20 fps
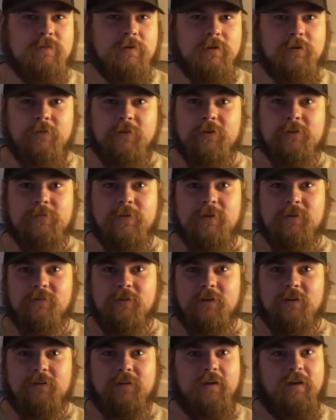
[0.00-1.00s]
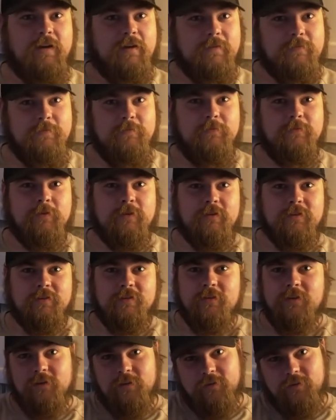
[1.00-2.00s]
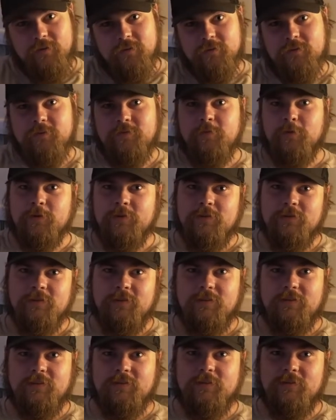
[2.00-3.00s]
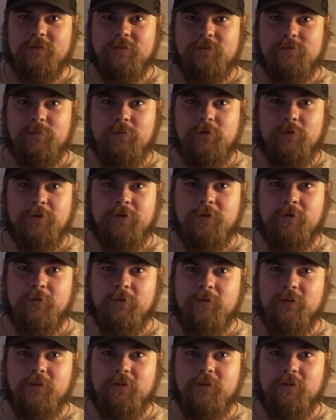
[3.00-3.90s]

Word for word: we're going to want to spend a lot of time, which is good because it forces us to explore York.